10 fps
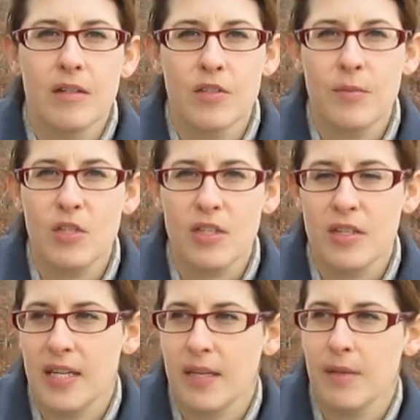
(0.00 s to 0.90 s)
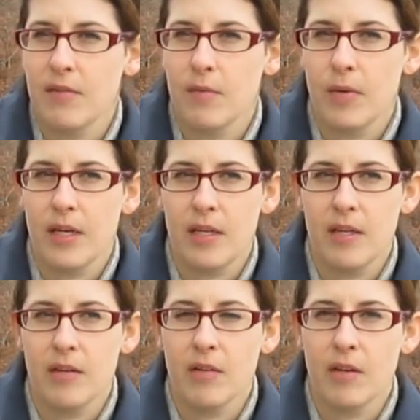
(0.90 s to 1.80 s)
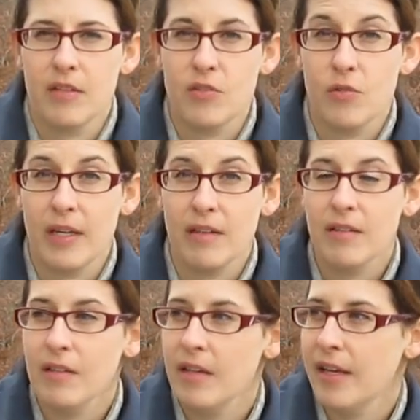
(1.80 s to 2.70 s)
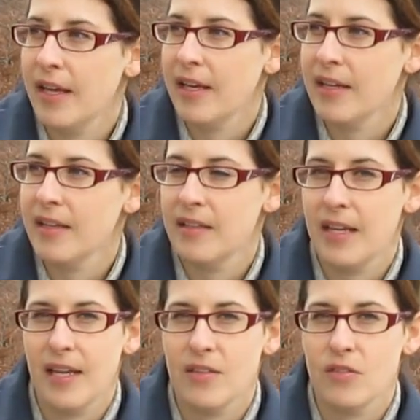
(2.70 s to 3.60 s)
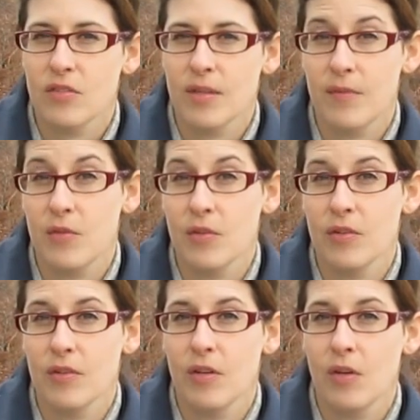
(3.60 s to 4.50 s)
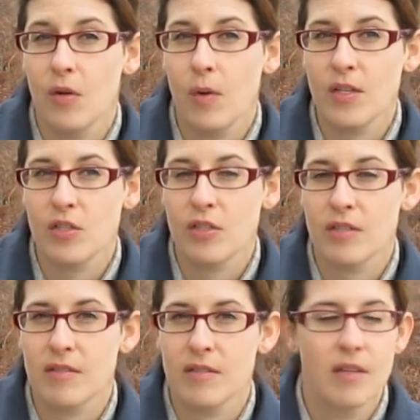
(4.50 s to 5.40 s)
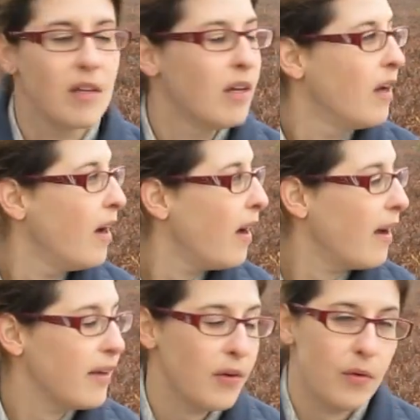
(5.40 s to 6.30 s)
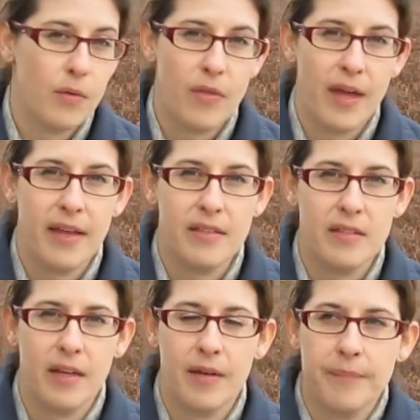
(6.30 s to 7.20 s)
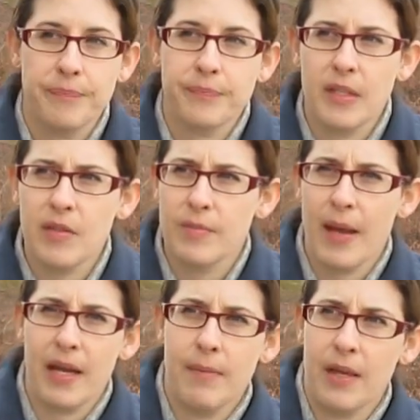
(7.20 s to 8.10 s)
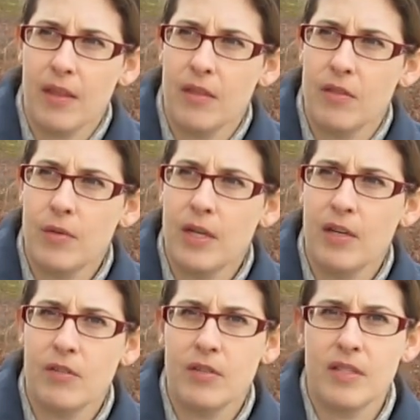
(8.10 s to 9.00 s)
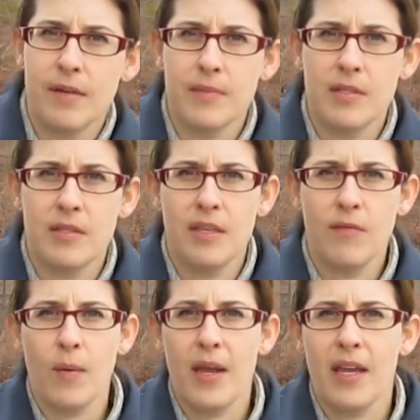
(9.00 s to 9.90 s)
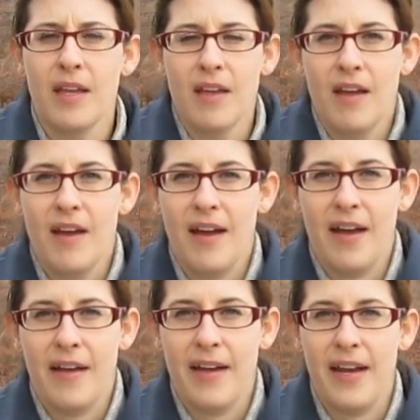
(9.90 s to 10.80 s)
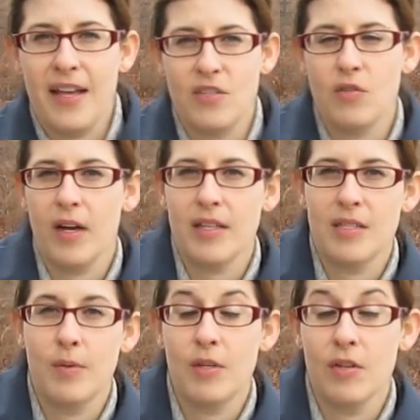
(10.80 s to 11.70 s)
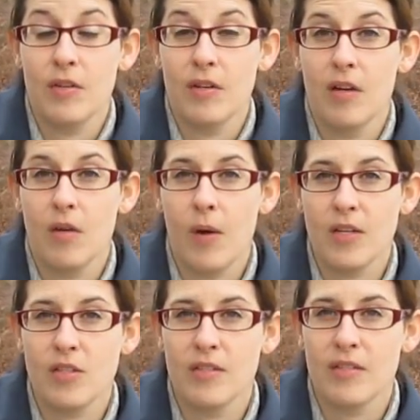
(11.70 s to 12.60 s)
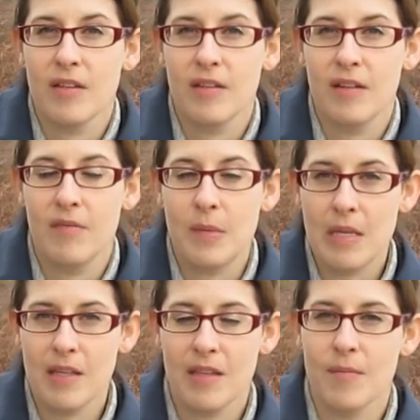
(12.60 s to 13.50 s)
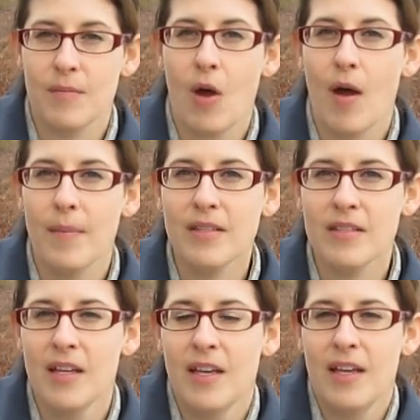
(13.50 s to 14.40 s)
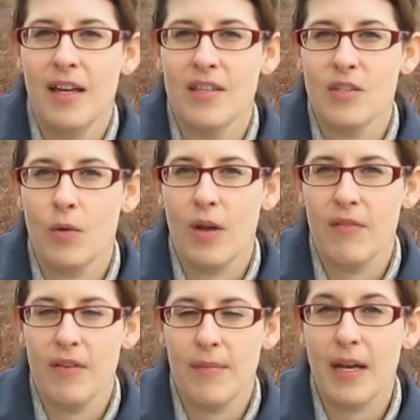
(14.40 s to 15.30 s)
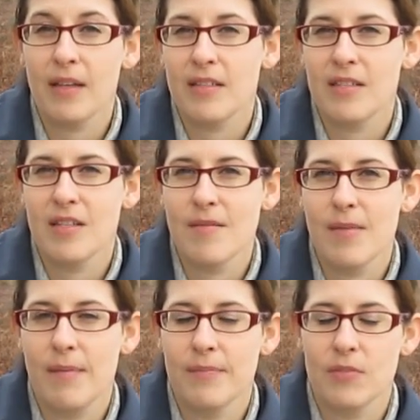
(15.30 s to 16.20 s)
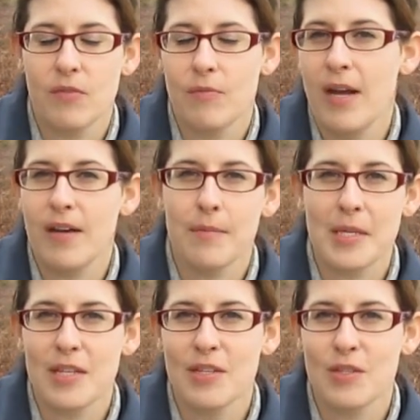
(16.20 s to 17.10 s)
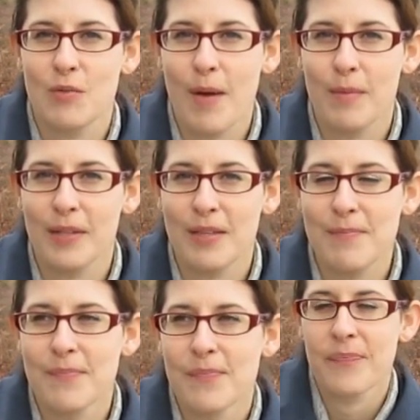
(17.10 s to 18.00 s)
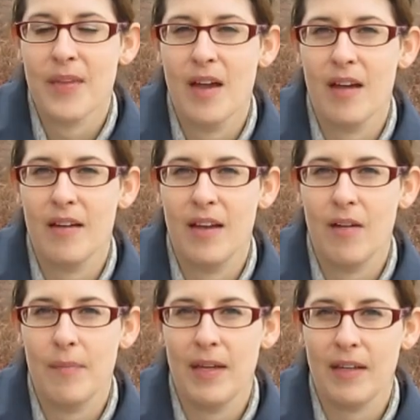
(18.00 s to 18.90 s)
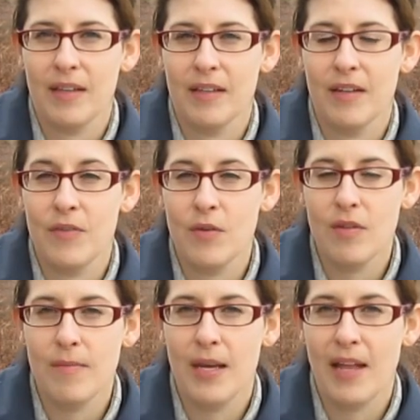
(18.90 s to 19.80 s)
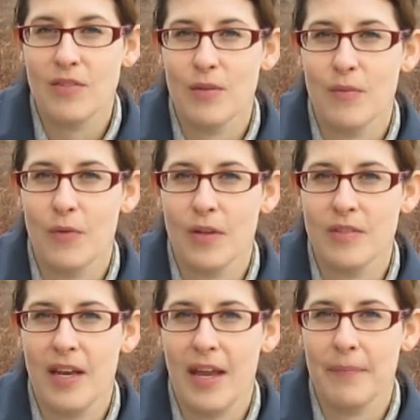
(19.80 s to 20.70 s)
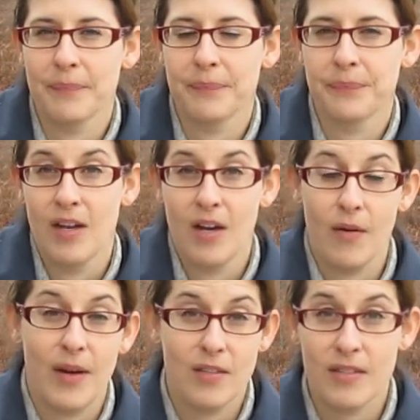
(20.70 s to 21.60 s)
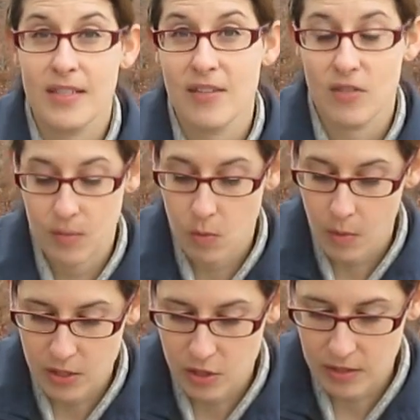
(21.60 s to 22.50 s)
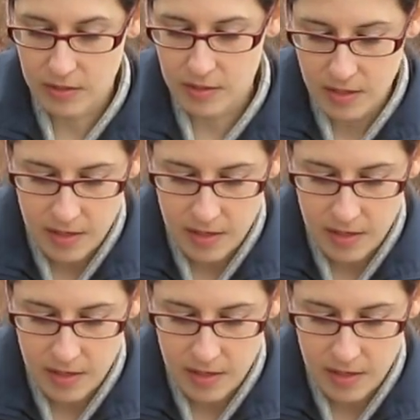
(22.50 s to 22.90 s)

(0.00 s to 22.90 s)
So I'm just going to take a bit of a break here on the trail and answer some of your questions. I know that, um, I think it was back in my three hundred subs giveaway, uh, I'd asked you guys to put your questions of me in the comments, and so I've uh, made a list of them, and I'm sort of randomly scrambling them, uh, and I'll pick a few of them and answer them for you today. All right, so let's answer some questions.